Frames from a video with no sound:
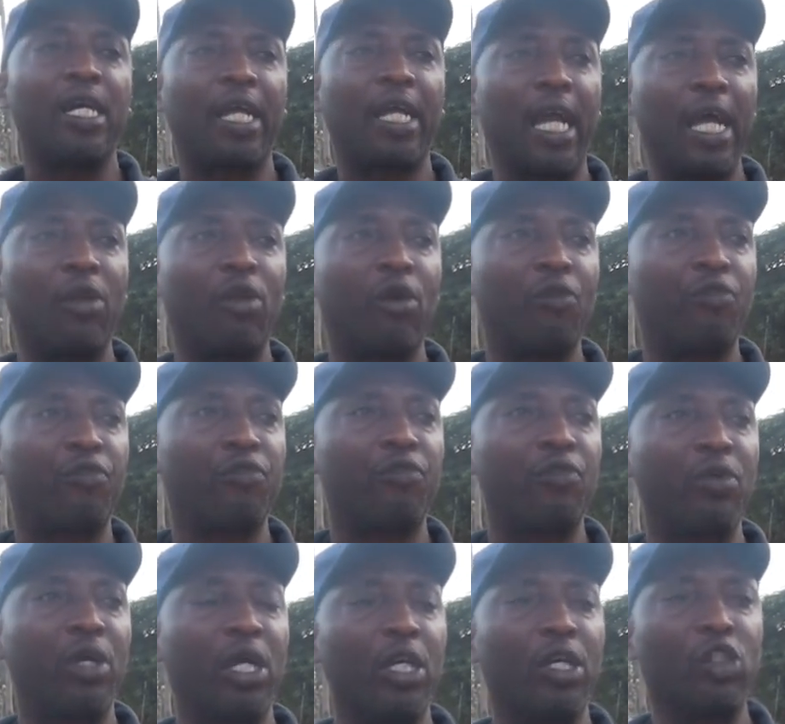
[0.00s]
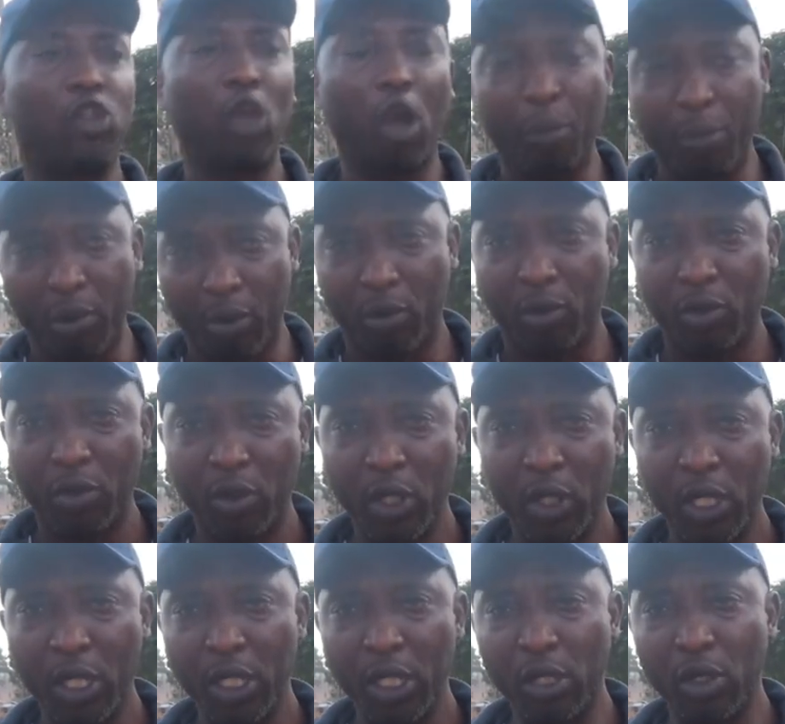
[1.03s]
a kind of double.
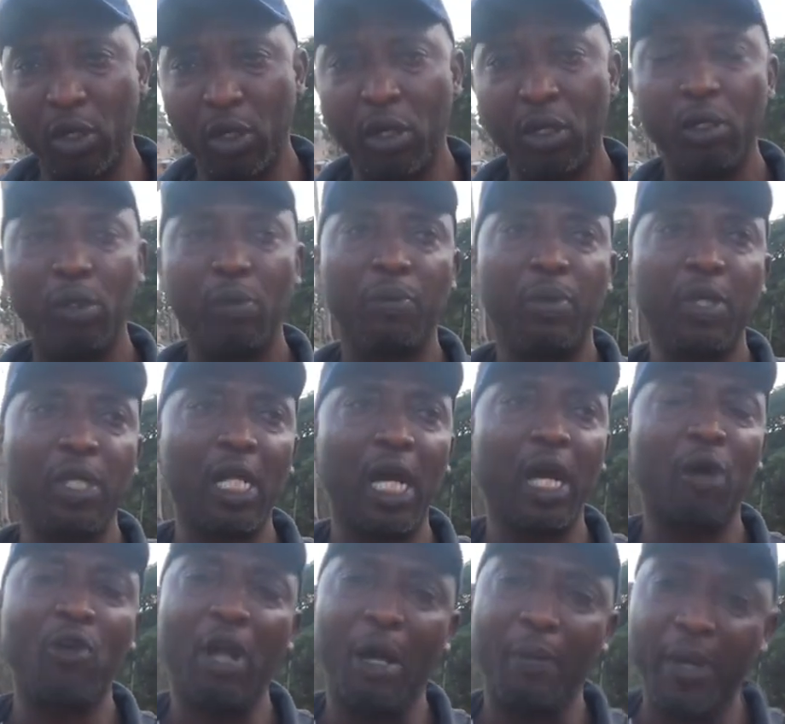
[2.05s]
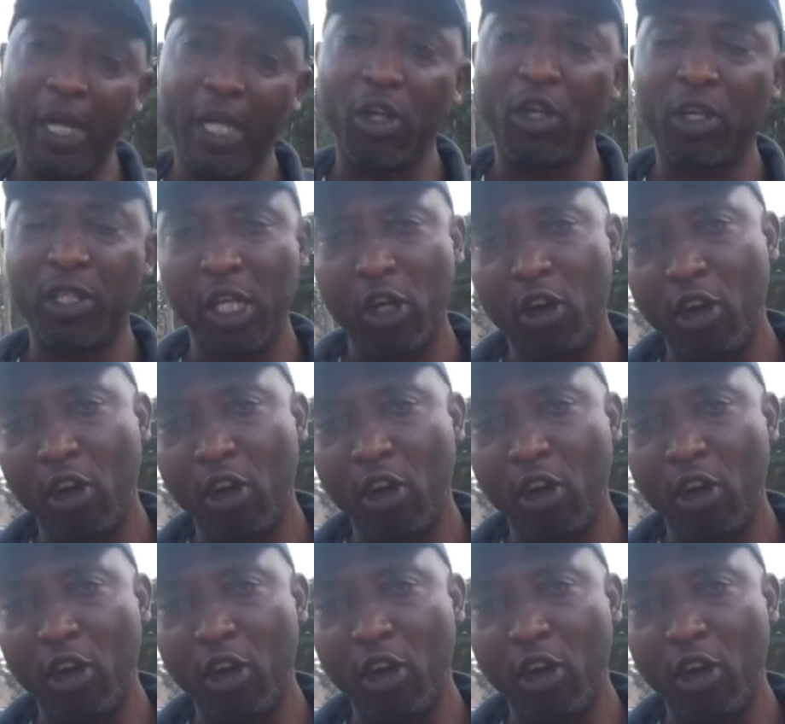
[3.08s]
You know, please, we are begging on the